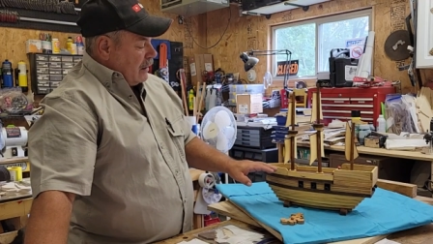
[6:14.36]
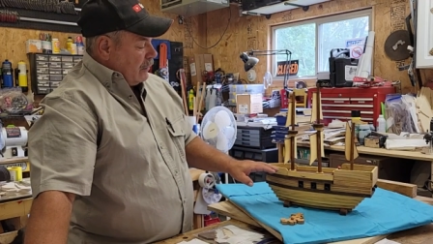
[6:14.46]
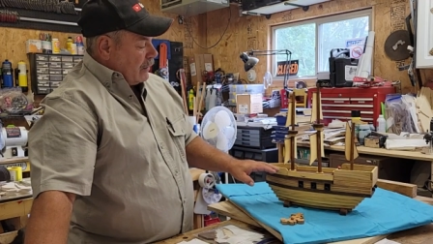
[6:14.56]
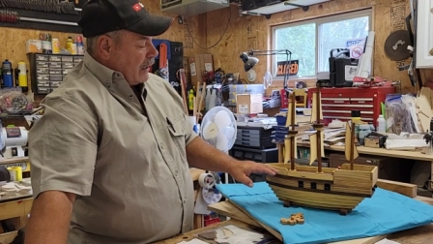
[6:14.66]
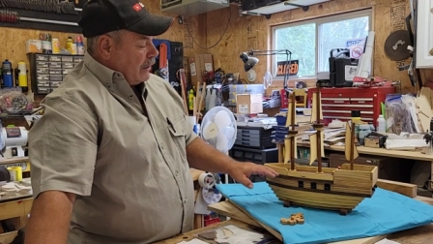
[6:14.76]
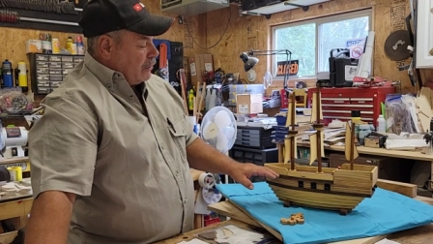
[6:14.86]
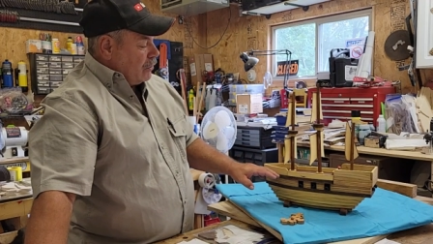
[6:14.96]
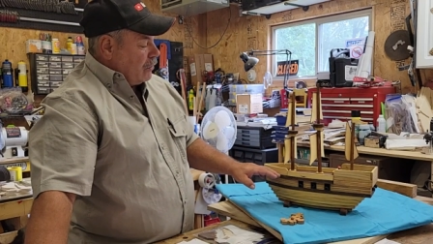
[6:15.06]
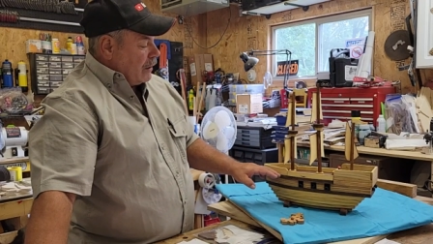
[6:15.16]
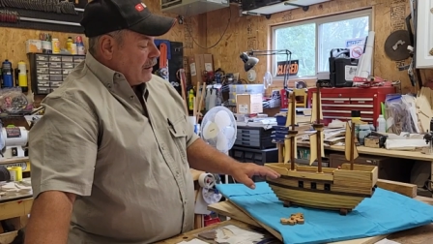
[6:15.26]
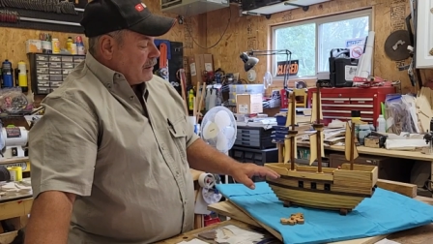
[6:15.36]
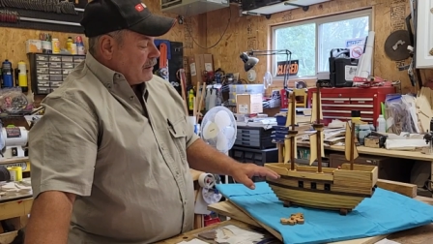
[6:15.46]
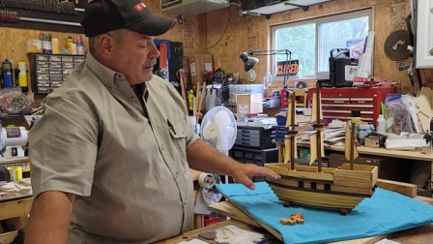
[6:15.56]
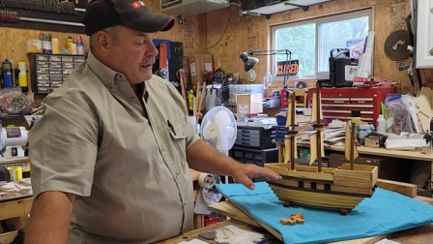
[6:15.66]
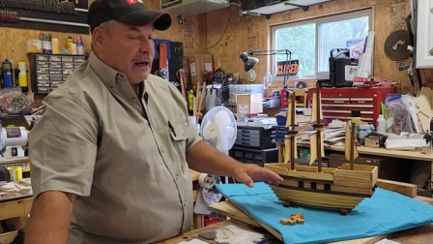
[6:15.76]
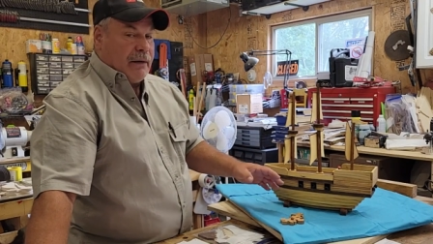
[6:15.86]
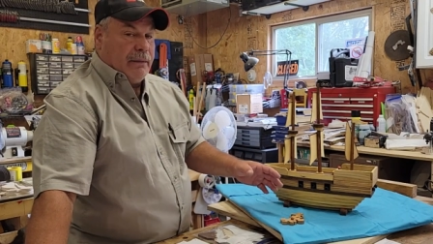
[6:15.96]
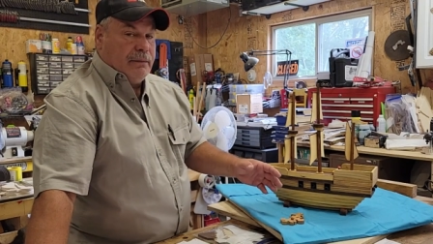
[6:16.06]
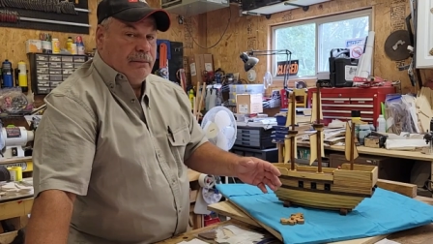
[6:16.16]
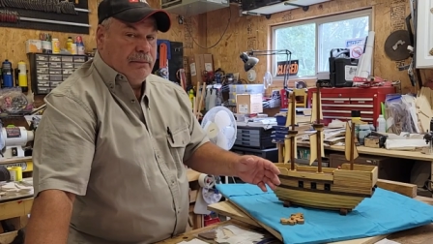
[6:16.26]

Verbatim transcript: And what I do is instead of